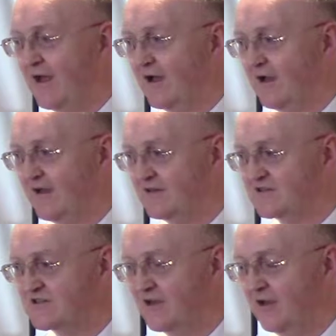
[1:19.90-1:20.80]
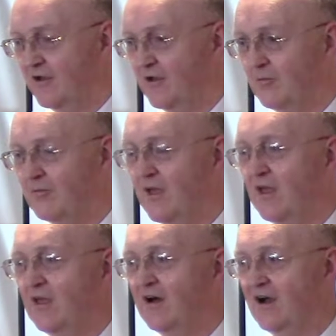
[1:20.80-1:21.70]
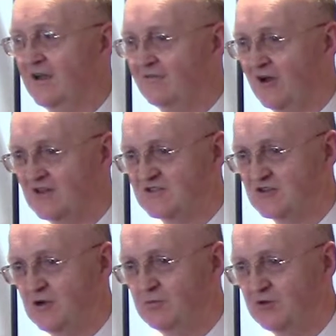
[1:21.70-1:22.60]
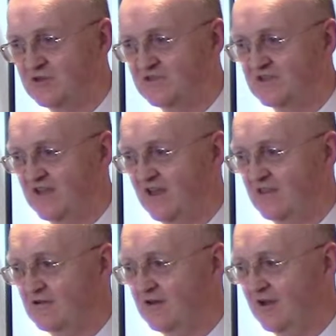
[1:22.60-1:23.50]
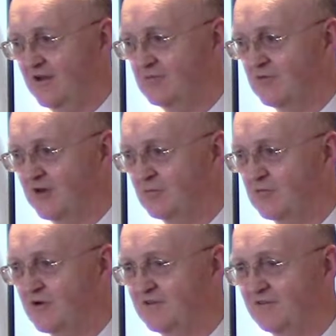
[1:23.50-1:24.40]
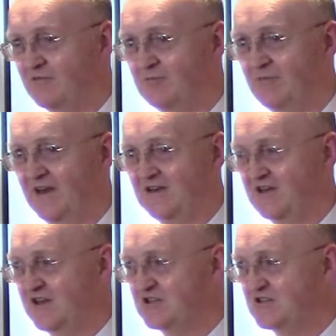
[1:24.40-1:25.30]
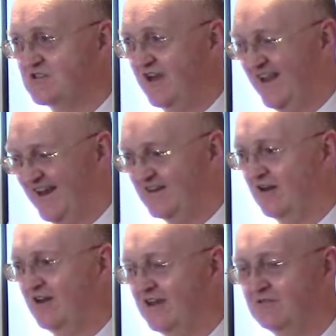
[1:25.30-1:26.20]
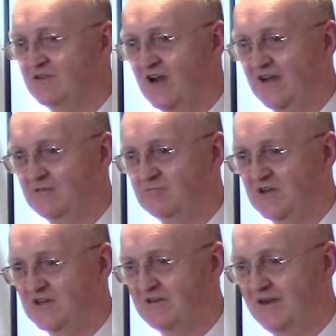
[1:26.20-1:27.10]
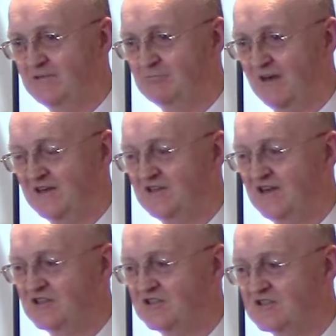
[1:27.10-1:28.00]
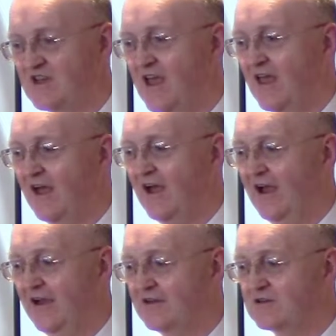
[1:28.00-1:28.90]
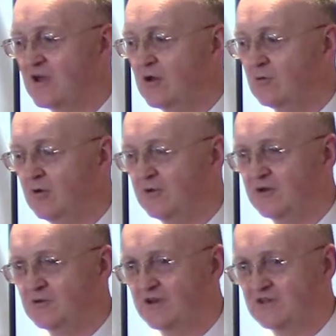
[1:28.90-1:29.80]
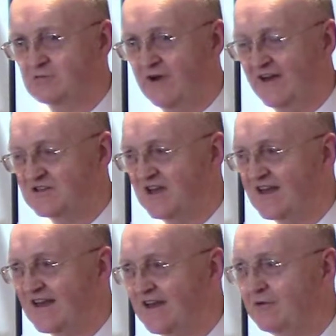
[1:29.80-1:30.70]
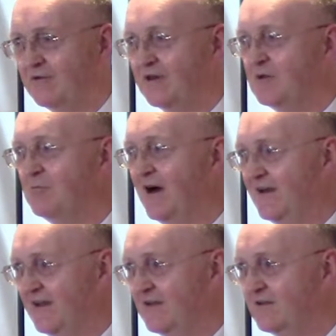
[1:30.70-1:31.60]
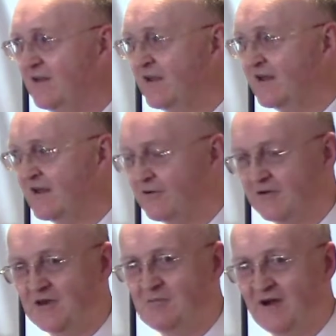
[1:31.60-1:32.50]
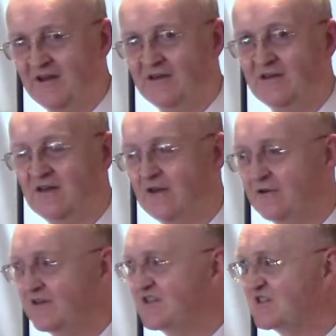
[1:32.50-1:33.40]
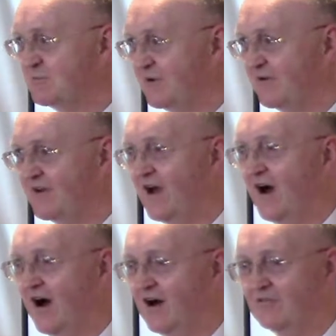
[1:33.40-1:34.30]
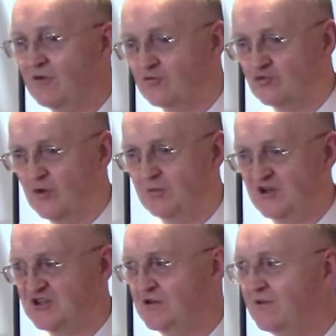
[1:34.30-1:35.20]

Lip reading: And I have also put together a number of different meditations. Again, they're like guided meditations. And what we're doing is we're actually clearing the body, clearing the mind, clearing the spirit of rubbish.